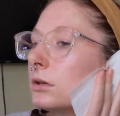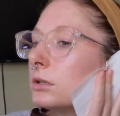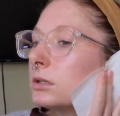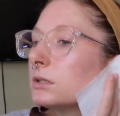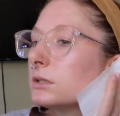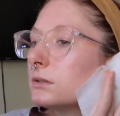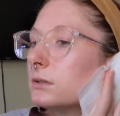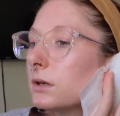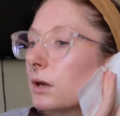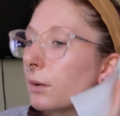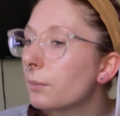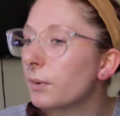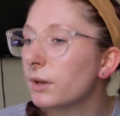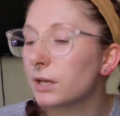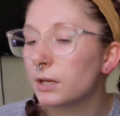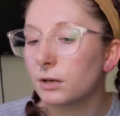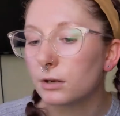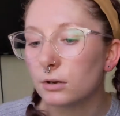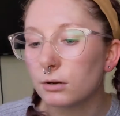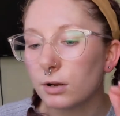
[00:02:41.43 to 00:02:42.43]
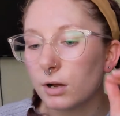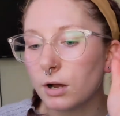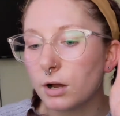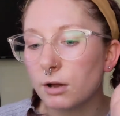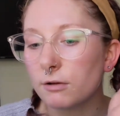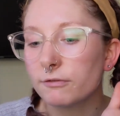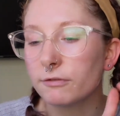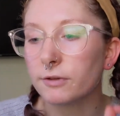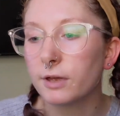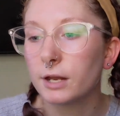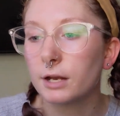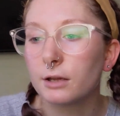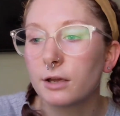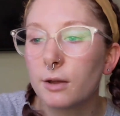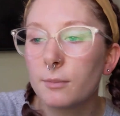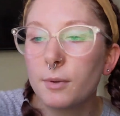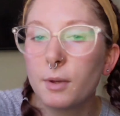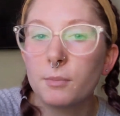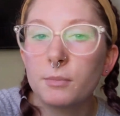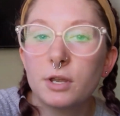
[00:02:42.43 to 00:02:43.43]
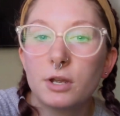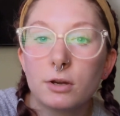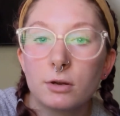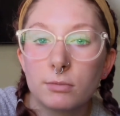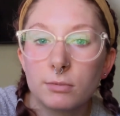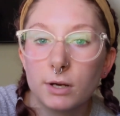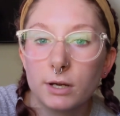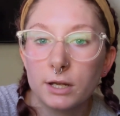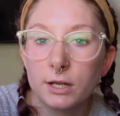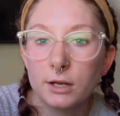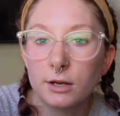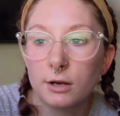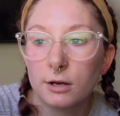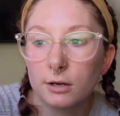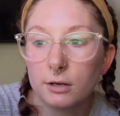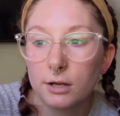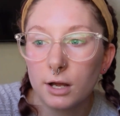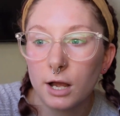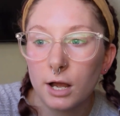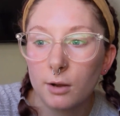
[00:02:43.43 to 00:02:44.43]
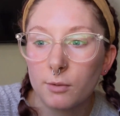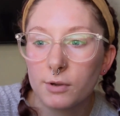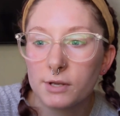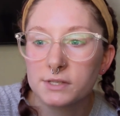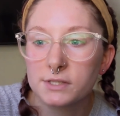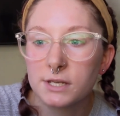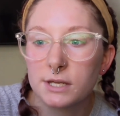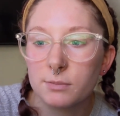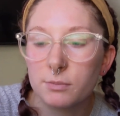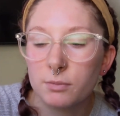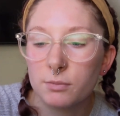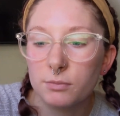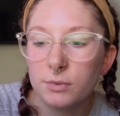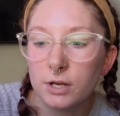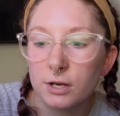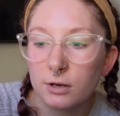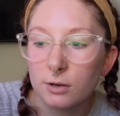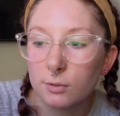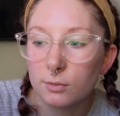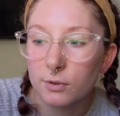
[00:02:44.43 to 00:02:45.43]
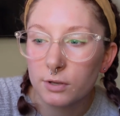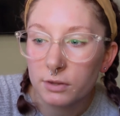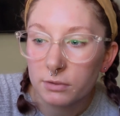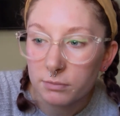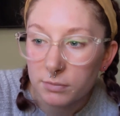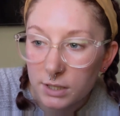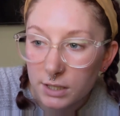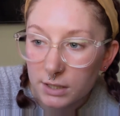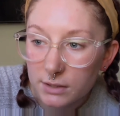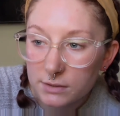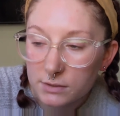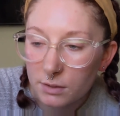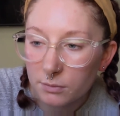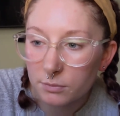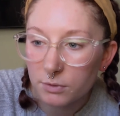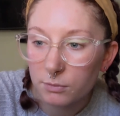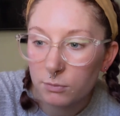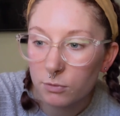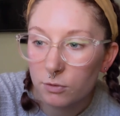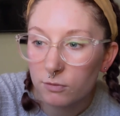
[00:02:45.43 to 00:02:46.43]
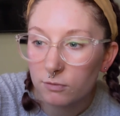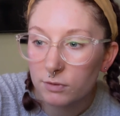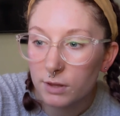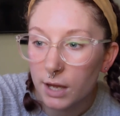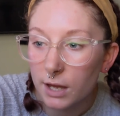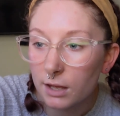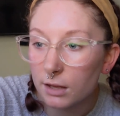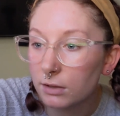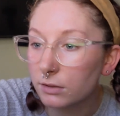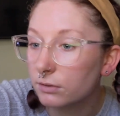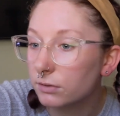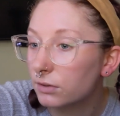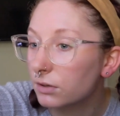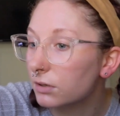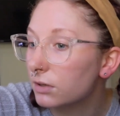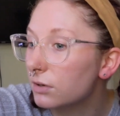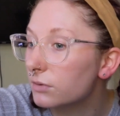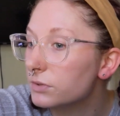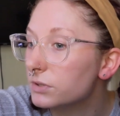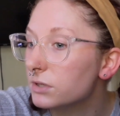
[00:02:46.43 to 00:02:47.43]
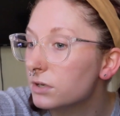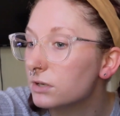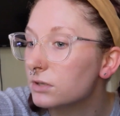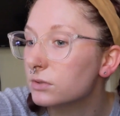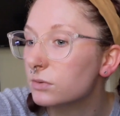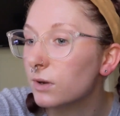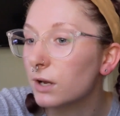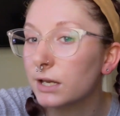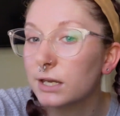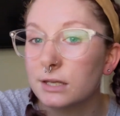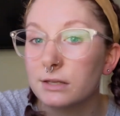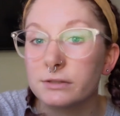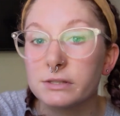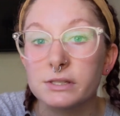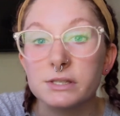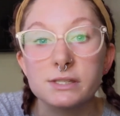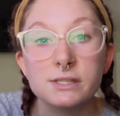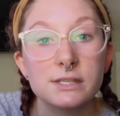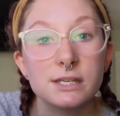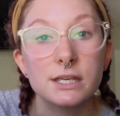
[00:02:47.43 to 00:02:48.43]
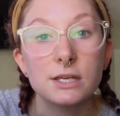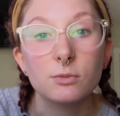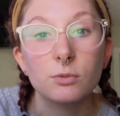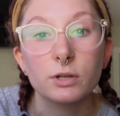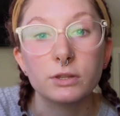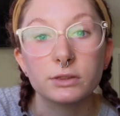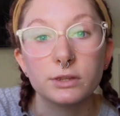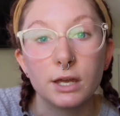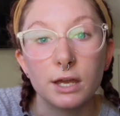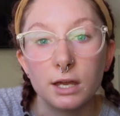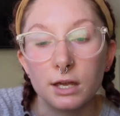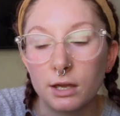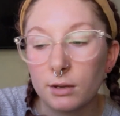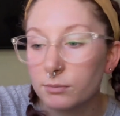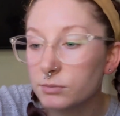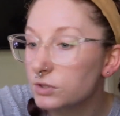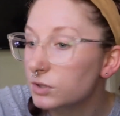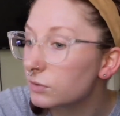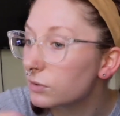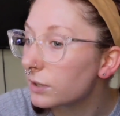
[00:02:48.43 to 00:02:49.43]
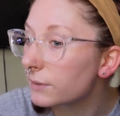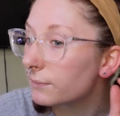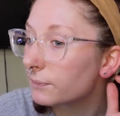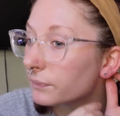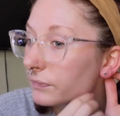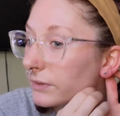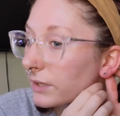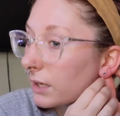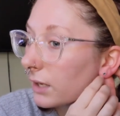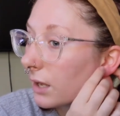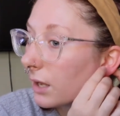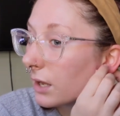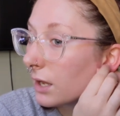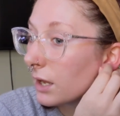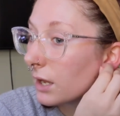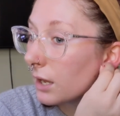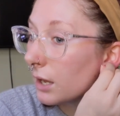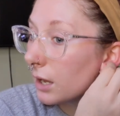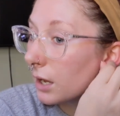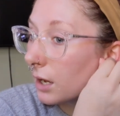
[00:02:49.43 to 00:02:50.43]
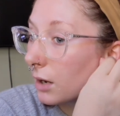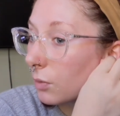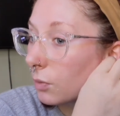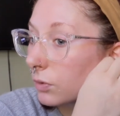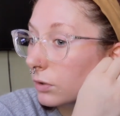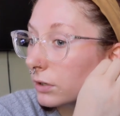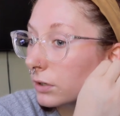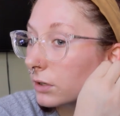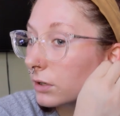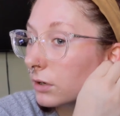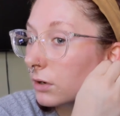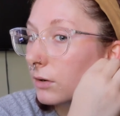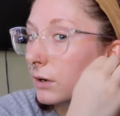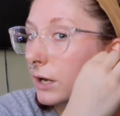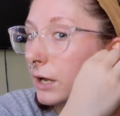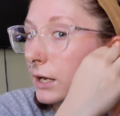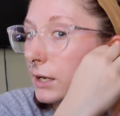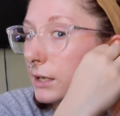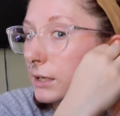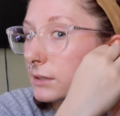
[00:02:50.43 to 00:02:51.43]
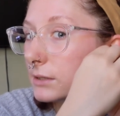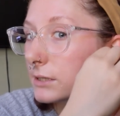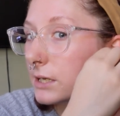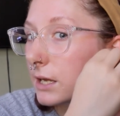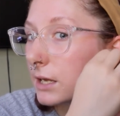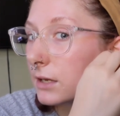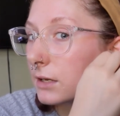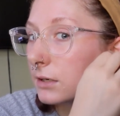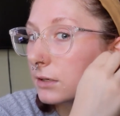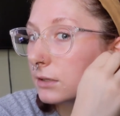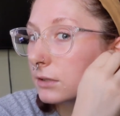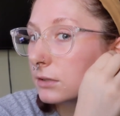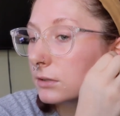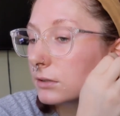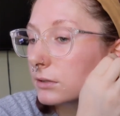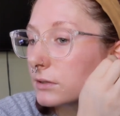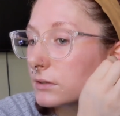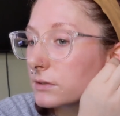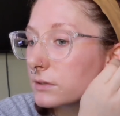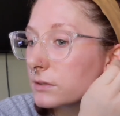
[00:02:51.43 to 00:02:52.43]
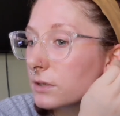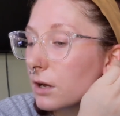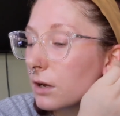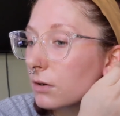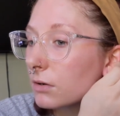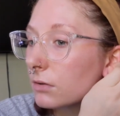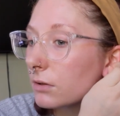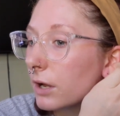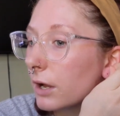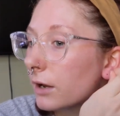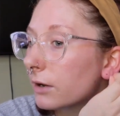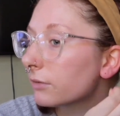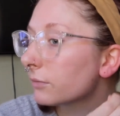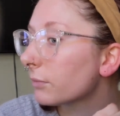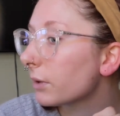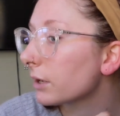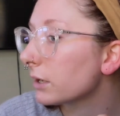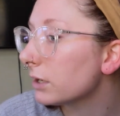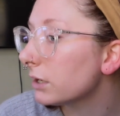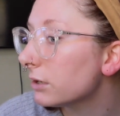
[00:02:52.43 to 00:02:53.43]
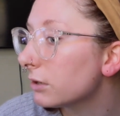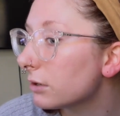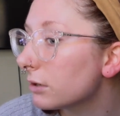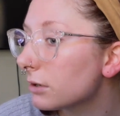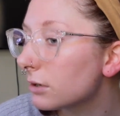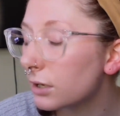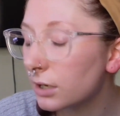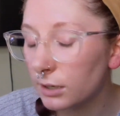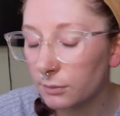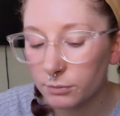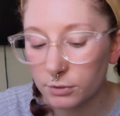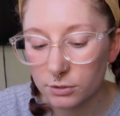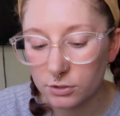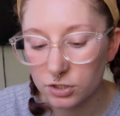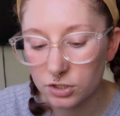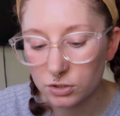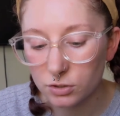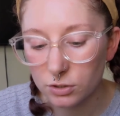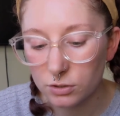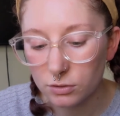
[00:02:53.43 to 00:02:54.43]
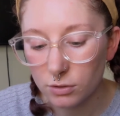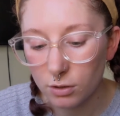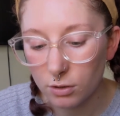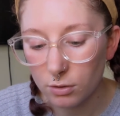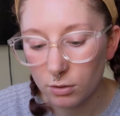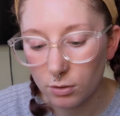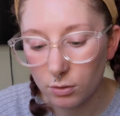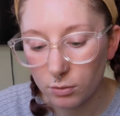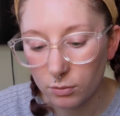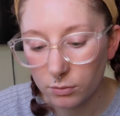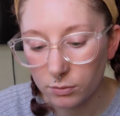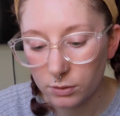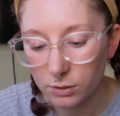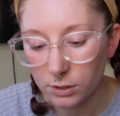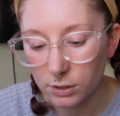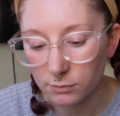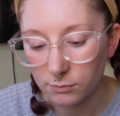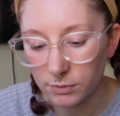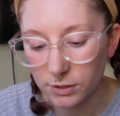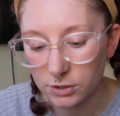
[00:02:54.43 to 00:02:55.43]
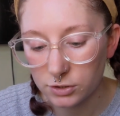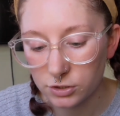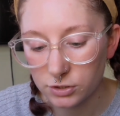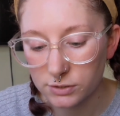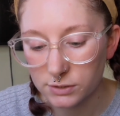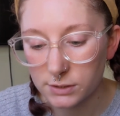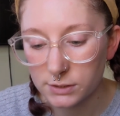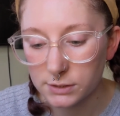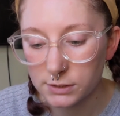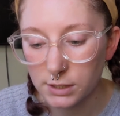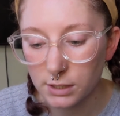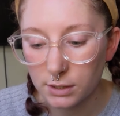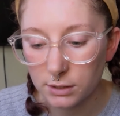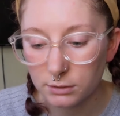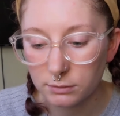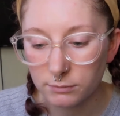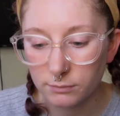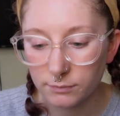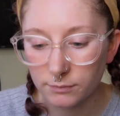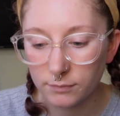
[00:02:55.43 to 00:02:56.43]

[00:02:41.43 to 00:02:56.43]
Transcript: to dab my ear off, and I got my mirror right here. I always keep the mirror with me, so I'm gonna move that a little closer so I can see what the heck I'm doing. We're gonna go ahead and take this tunnel out of my ear and I'm gonna show you the hole. Give me just a second.